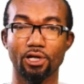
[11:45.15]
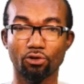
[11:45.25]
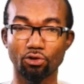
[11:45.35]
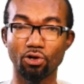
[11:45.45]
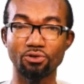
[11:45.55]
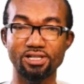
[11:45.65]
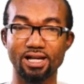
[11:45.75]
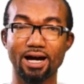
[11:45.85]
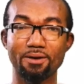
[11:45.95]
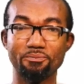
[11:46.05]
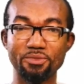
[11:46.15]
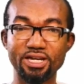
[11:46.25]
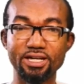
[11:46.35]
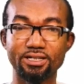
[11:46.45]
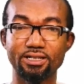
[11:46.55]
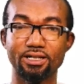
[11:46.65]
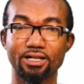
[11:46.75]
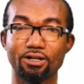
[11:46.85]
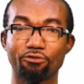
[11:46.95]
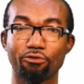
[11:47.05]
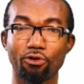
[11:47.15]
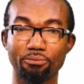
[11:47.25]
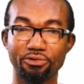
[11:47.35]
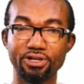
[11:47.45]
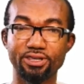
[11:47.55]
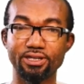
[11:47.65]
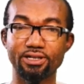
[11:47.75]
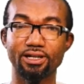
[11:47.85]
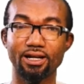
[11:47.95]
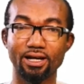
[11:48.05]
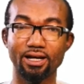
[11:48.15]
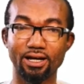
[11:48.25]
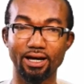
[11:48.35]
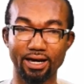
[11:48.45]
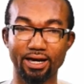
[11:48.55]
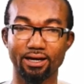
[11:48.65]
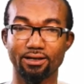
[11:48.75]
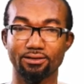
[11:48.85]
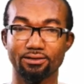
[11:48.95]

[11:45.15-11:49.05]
Lungs are made for breathing air,